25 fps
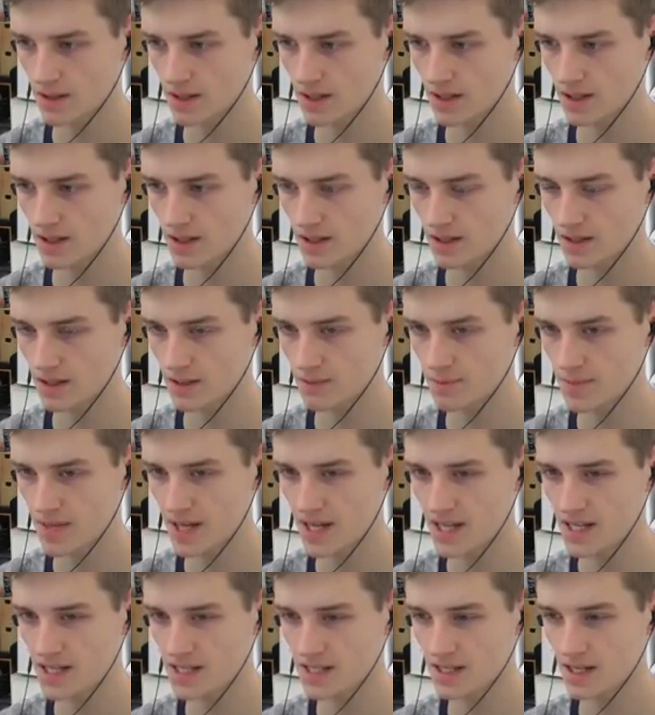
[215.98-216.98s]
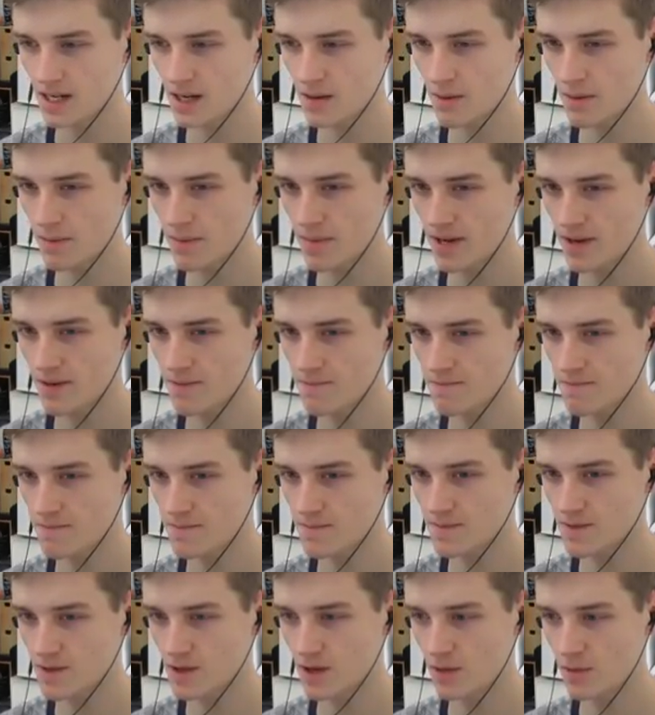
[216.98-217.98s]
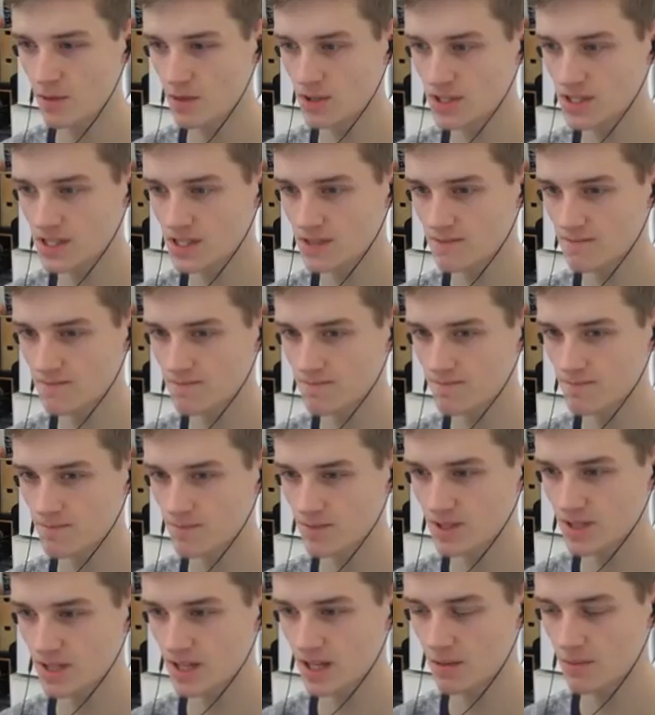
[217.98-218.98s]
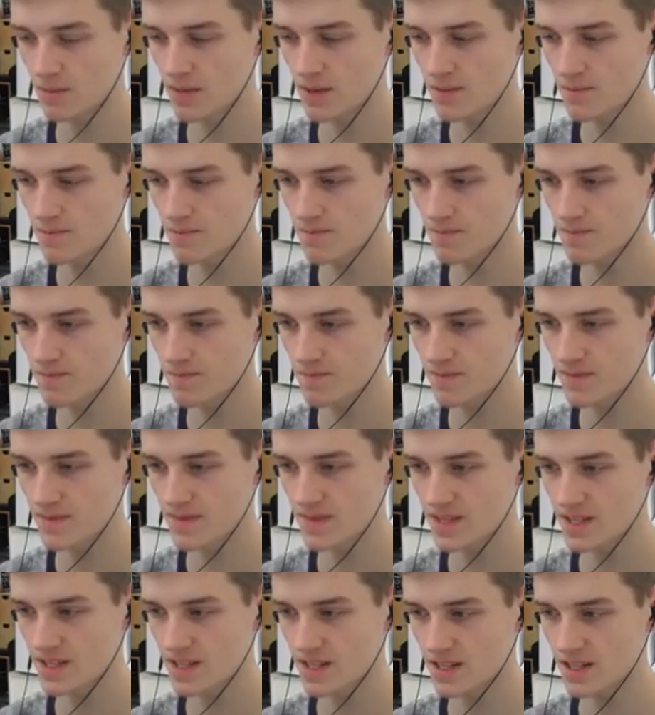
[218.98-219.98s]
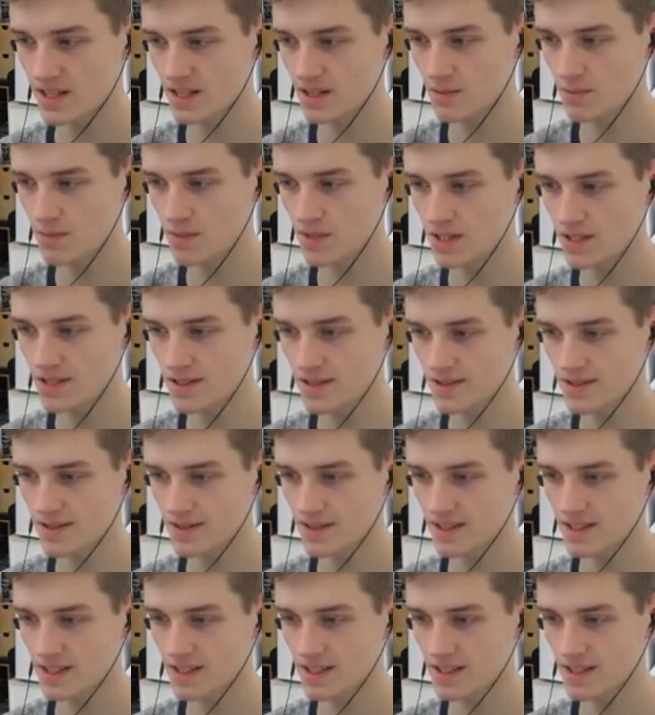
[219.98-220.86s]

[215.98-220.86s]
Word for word: Get pace up a bit. Almost. Come on. Come on.